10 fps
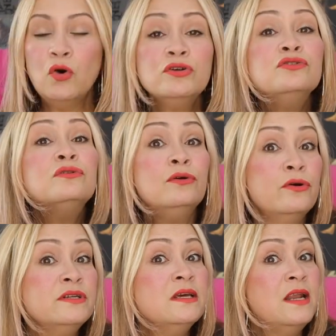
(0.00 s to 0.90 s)
or to
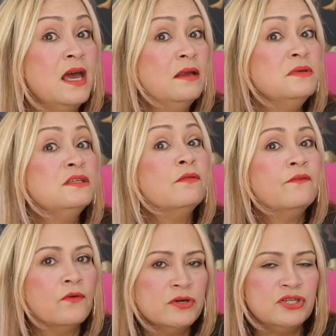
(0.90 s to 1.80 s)
curse an enemy's
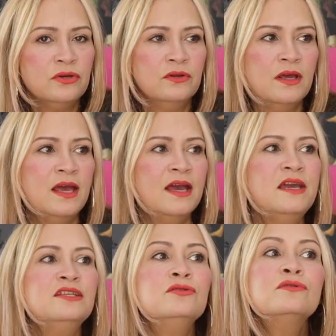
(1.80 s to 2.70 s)
fortune
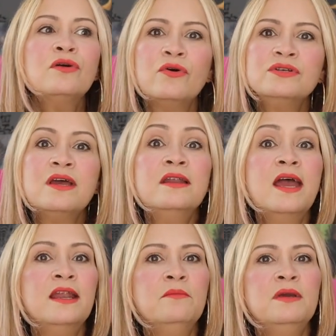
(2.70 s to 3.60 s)
is to curse an
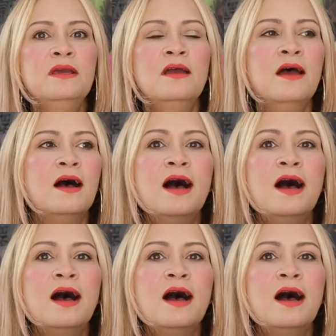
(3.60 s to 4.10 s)
enemy